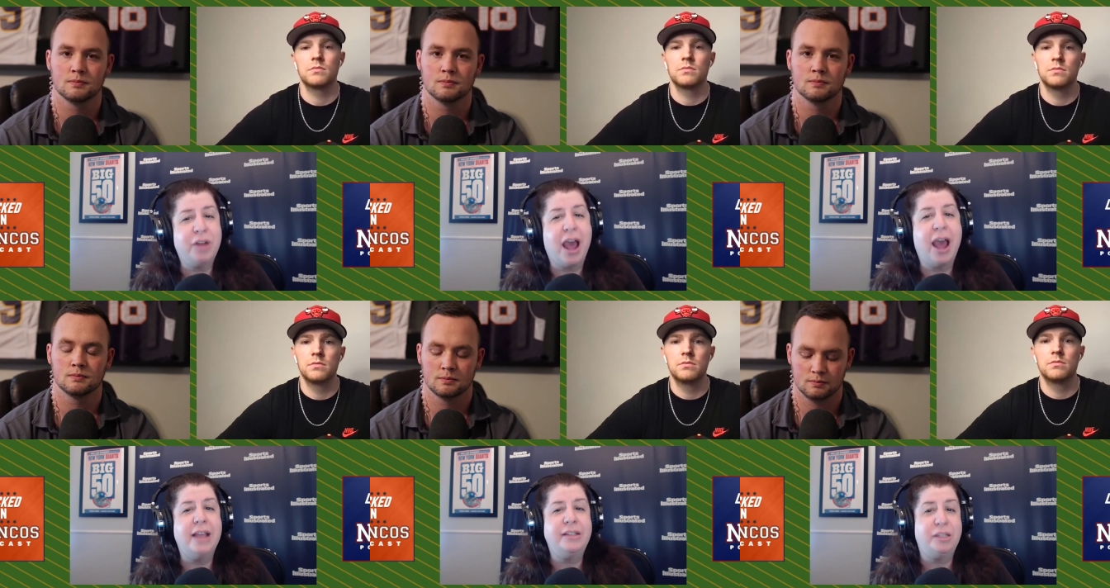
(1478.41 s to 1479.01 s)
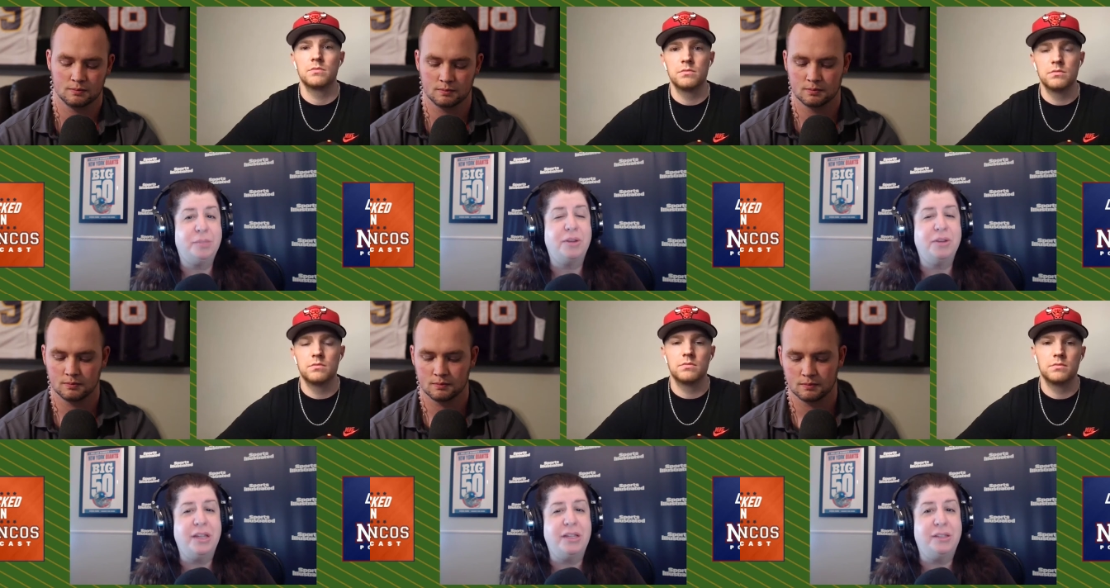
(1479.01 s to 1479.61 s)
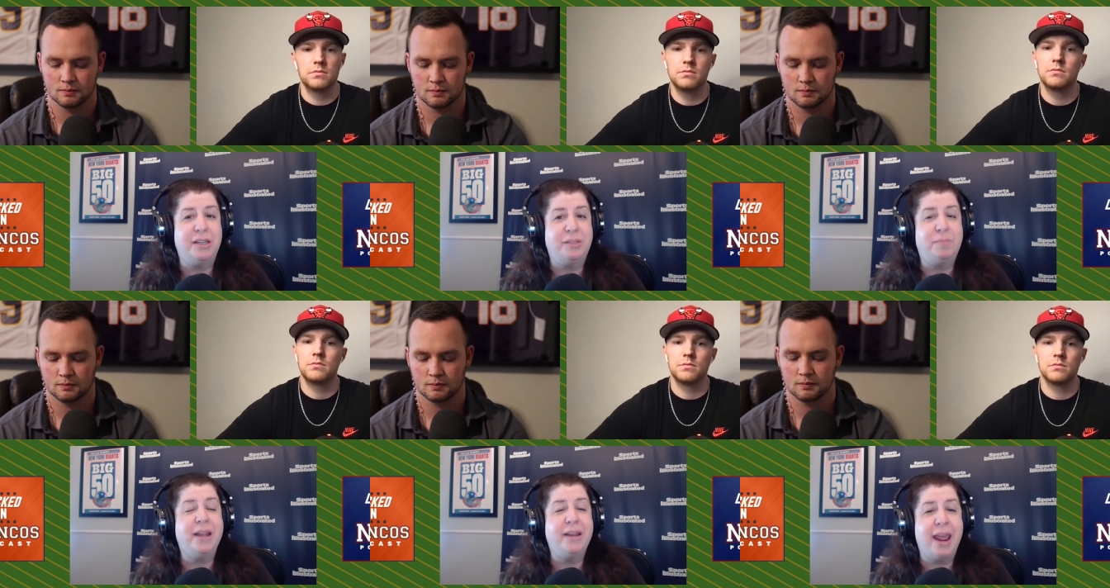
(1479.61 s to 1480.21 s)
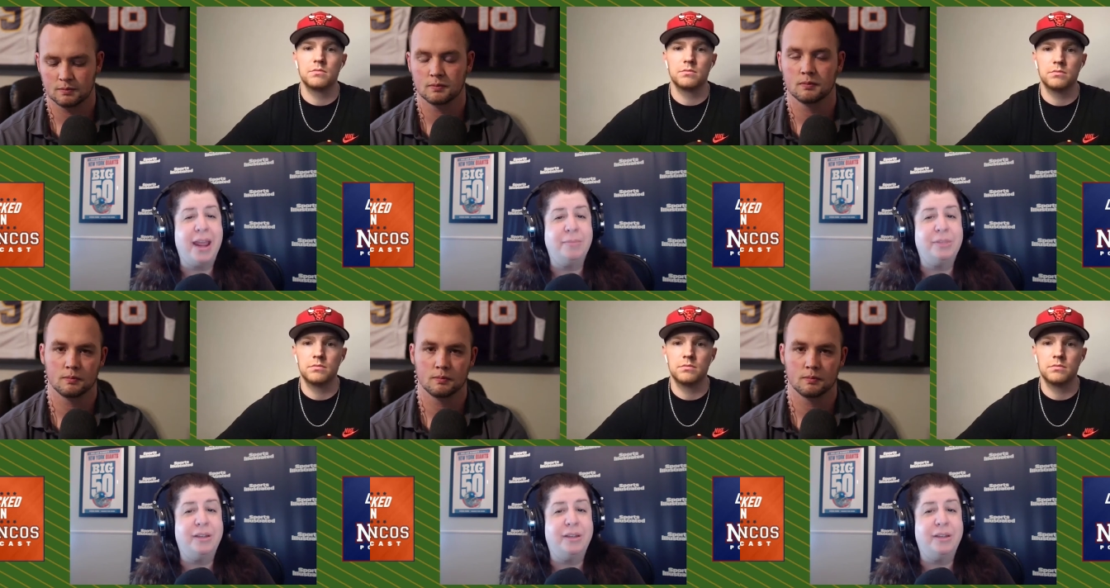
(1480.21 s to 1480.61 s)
Speaker 1: guys, especially these these big names